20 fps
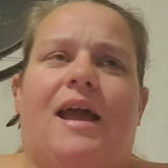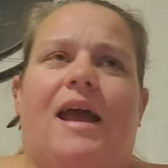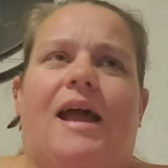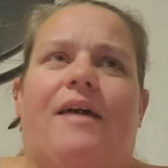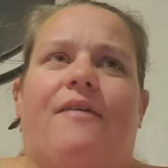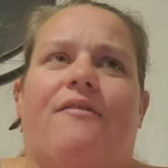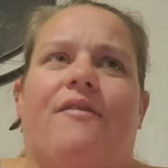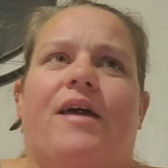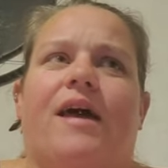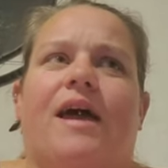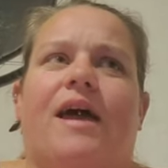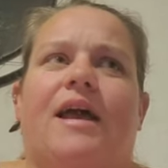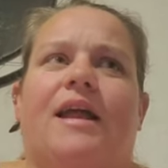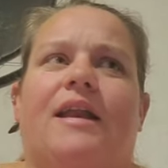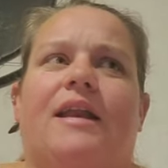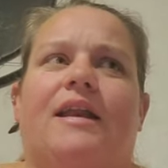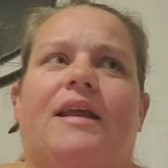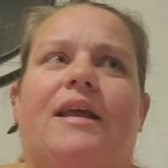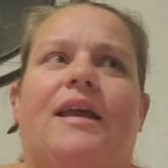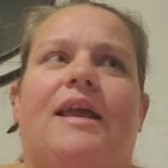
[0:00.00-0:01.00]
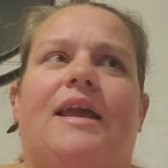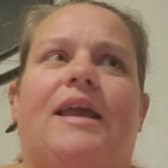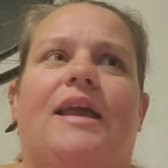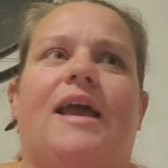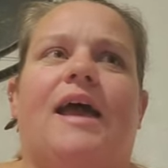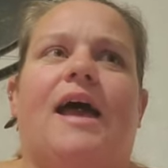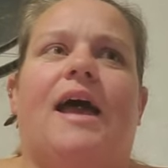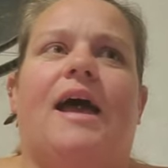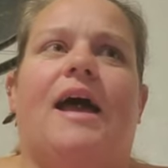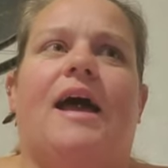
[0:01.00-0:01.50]
And then he
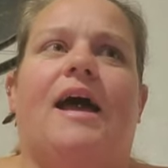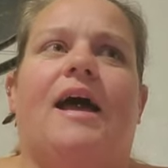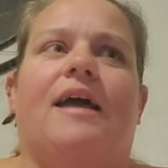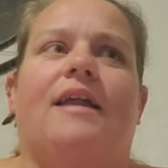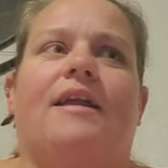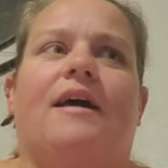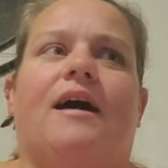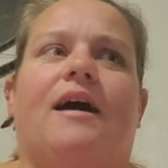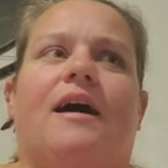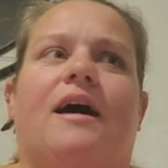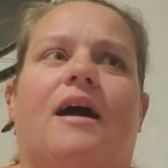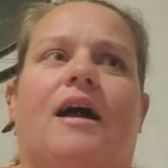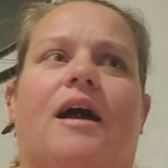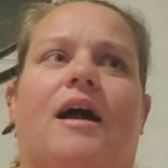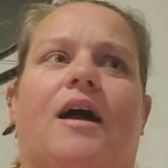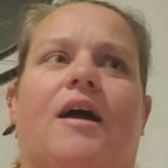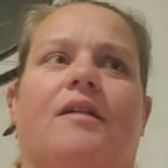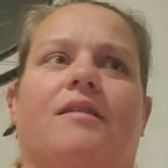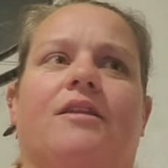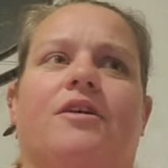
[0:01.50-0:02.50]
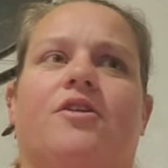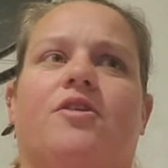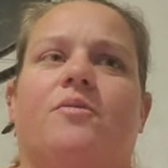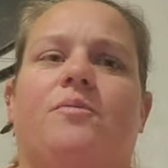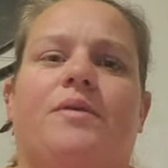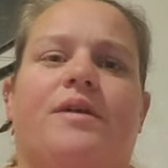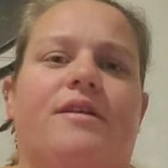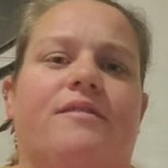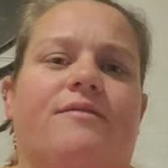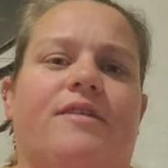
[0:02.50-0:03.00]
had a little
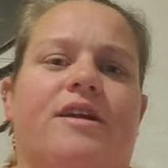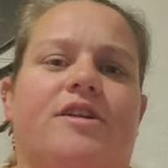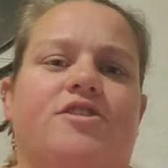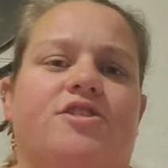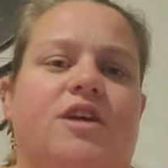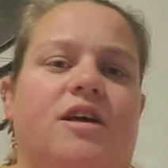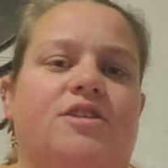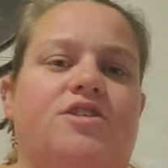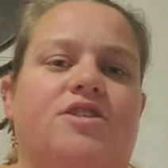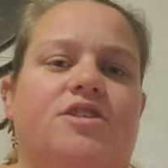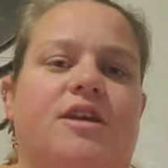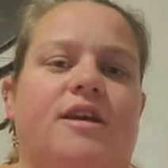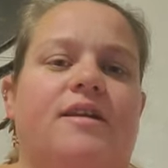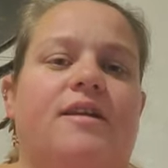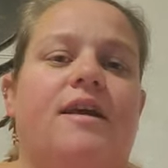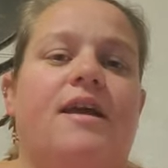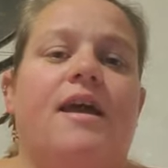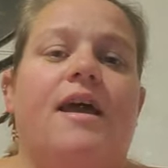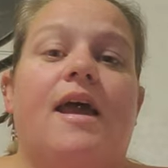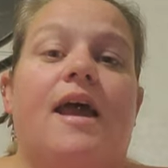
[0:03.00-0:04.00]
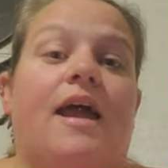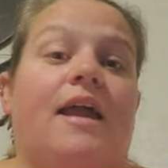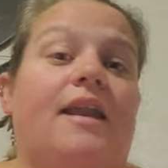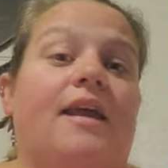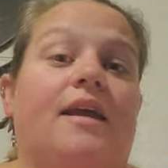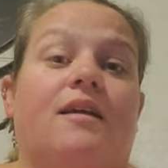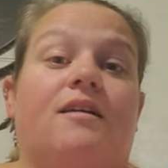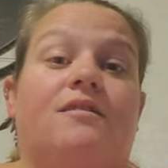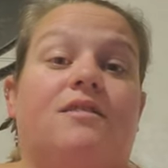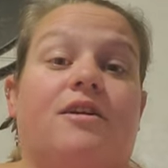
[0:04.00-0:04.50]
bit of congestion and
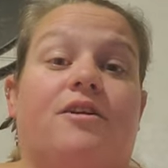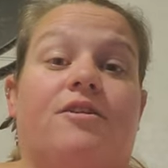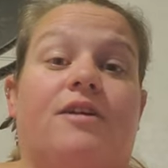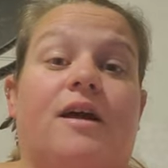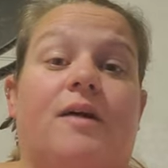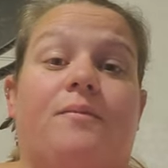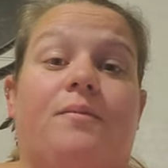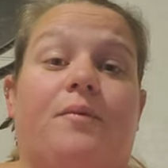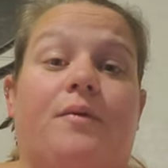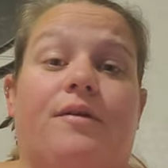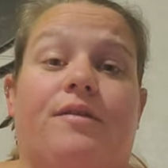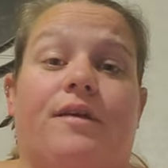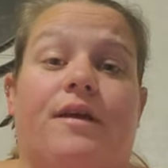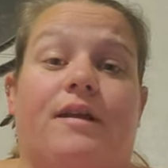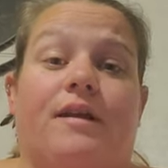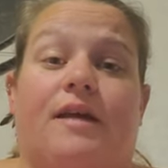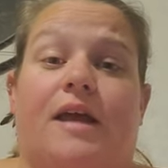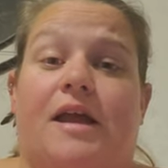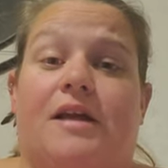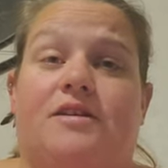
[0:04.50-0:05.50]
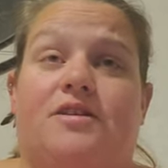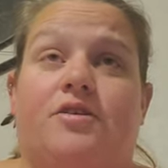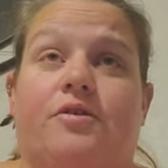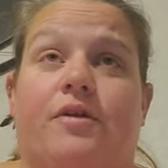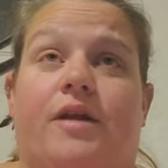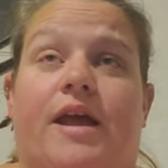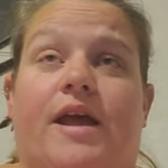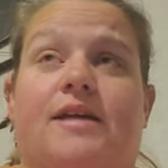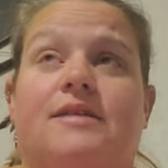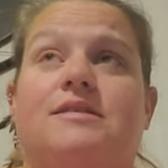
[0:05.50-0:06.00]
it cleared up within like 2
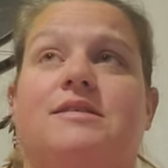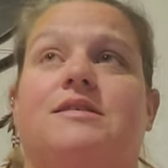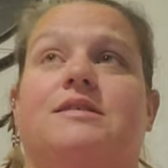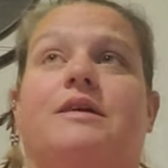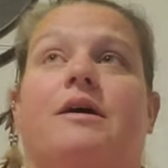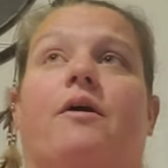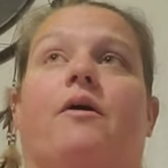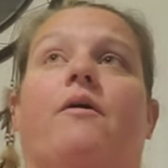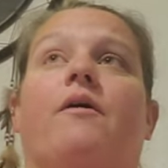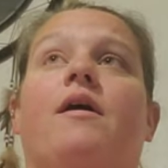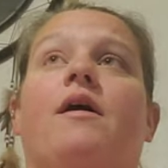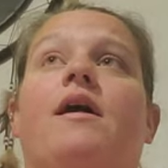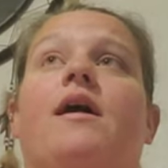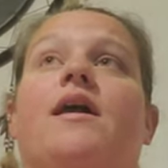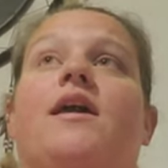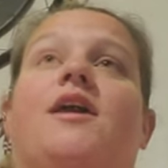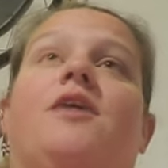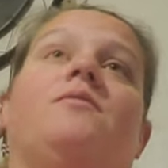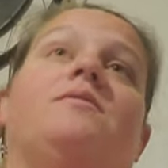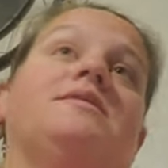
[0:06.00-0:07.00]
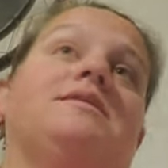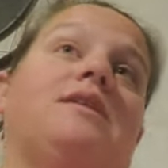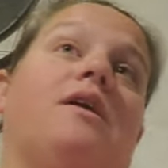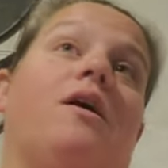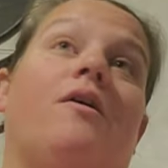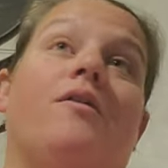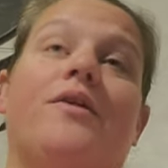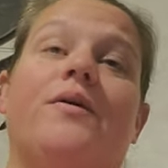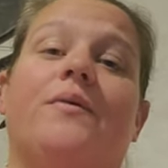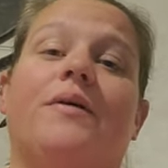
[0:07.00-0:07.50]
days. So he was the
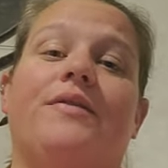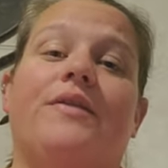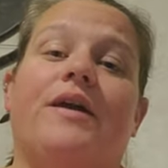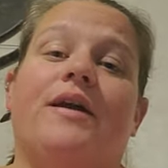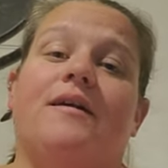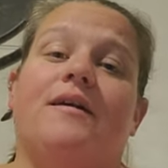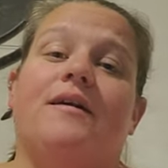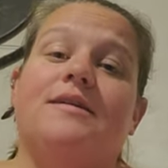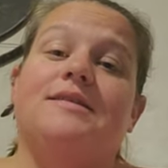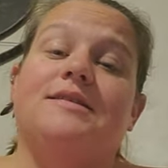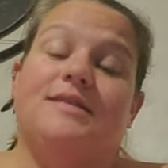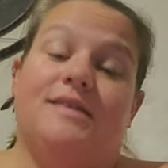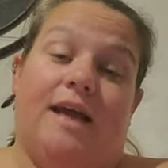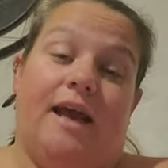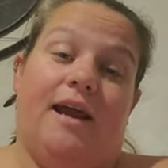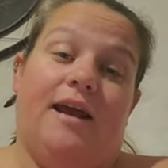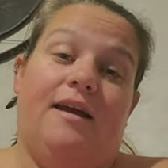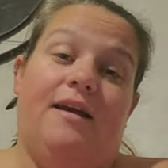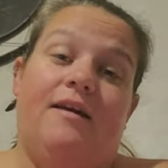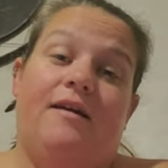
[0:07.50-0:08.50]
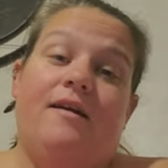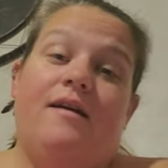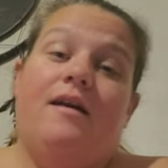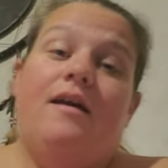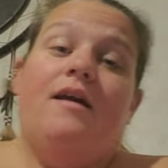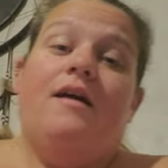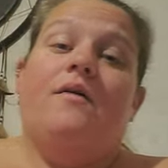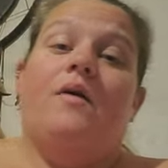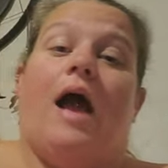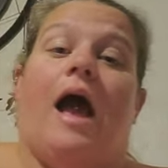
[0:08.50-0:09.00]
only one that got sick
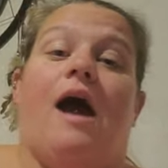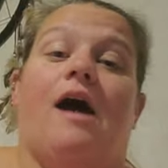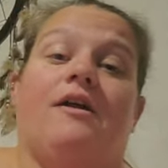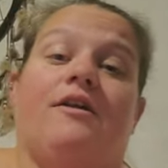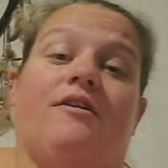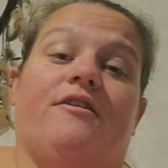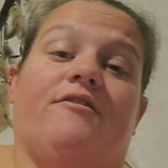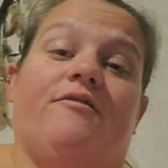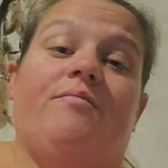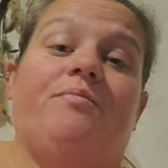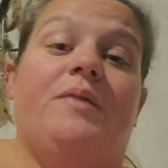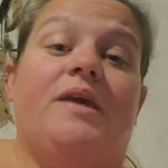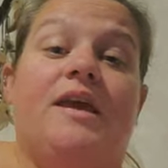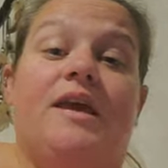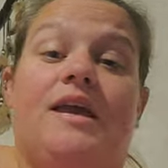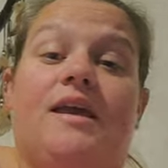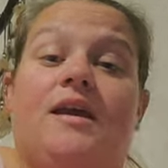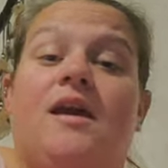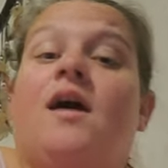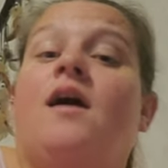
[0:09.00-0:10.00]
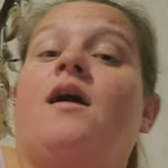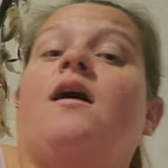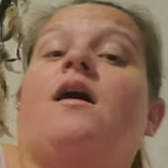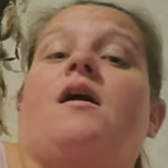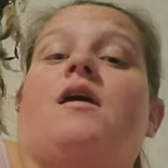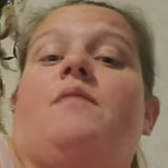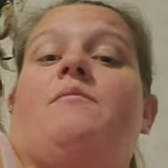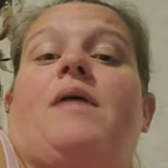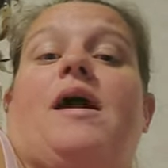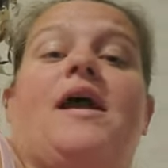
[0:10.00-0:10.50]
out of me,
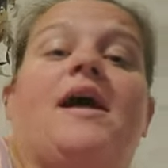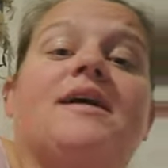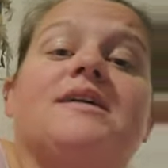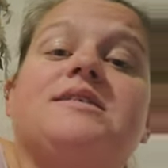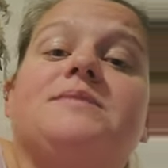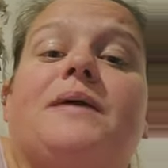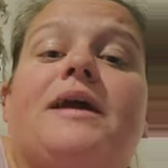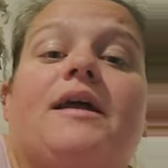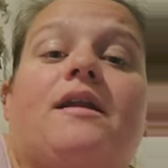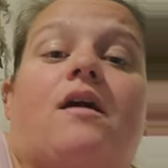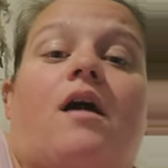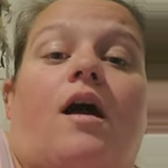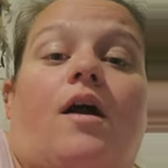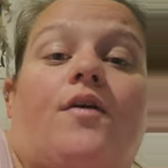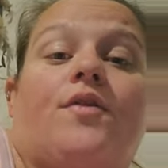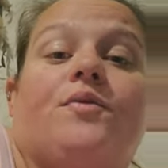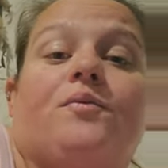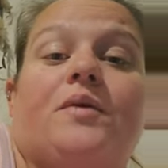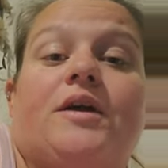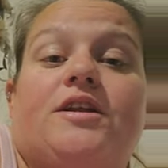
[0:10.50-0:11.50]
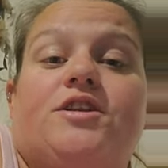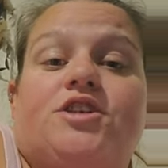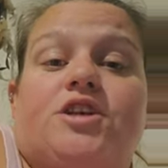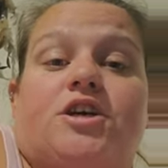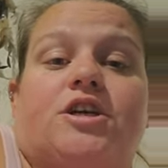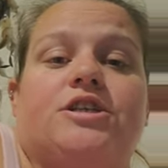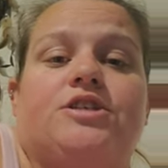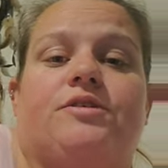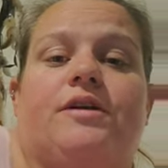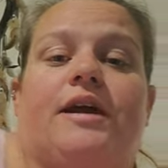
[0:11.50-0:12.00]
my husband, our three
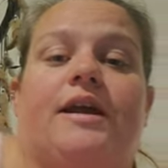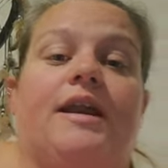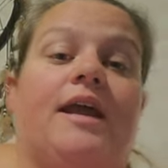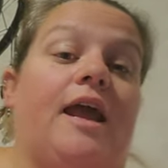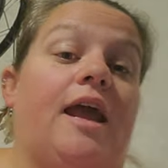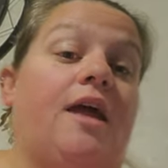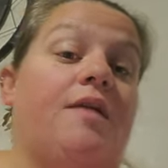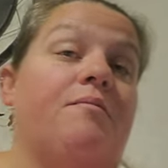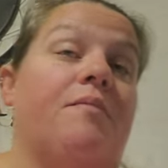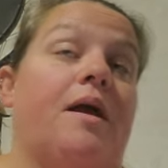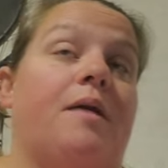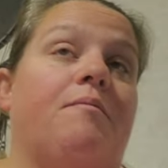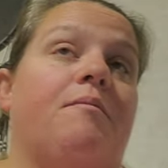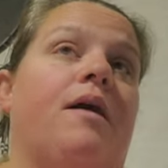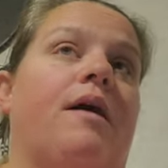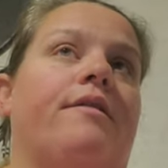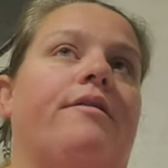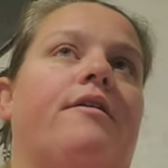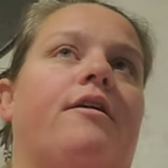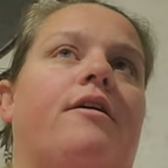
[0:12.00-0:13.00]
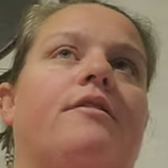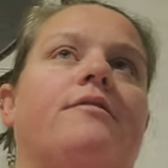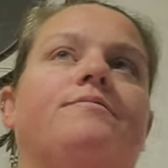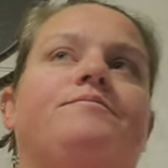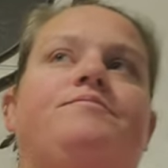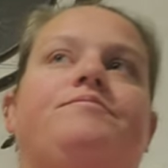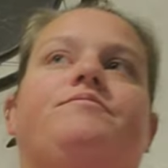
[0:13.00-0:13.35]
children and my mother.